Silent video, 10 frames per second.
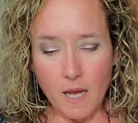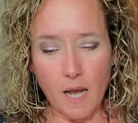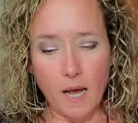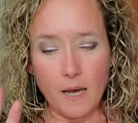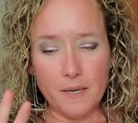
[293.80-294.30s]

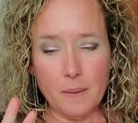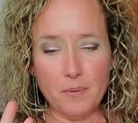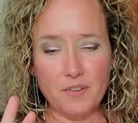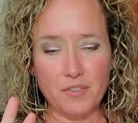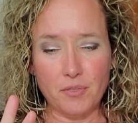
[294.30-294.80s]

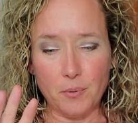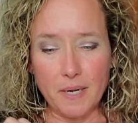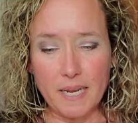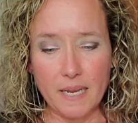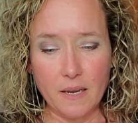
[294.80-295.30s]
Number
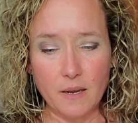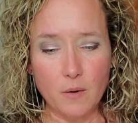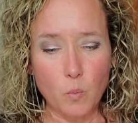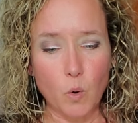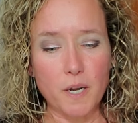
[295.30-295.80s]
3,
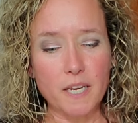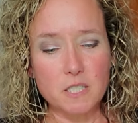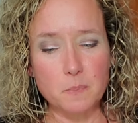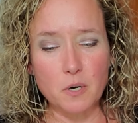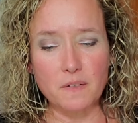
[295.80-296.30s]
Working
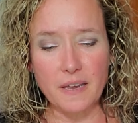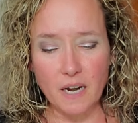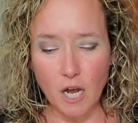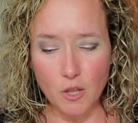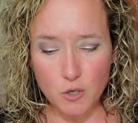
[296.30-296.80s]
to motivate
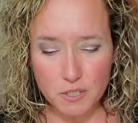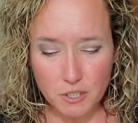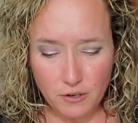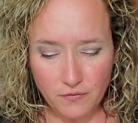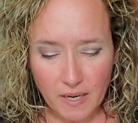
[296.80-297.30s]
others in
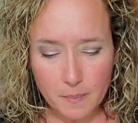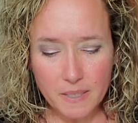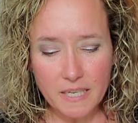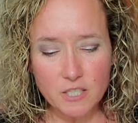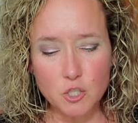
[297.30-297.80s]
your family
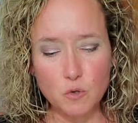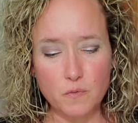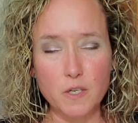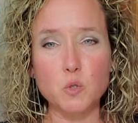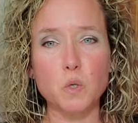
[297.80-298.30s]
is do
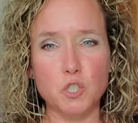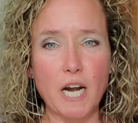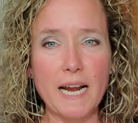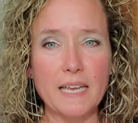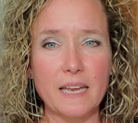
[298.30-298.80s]
visual
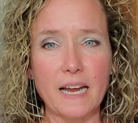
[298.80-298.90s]
tracking.